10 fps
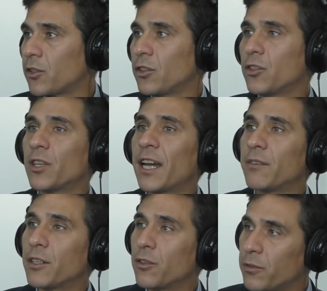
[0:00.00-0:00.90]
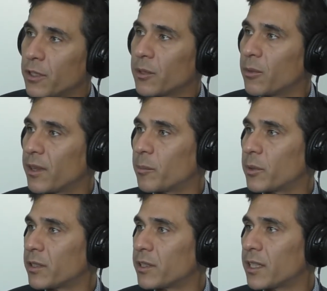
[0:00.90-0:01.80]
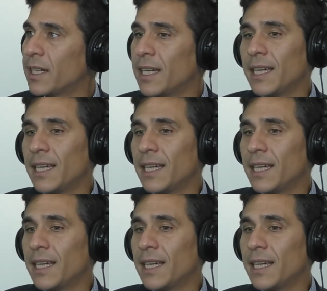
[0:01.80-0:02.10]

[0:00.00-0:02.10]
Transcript: or you don't have a good feeling with that person,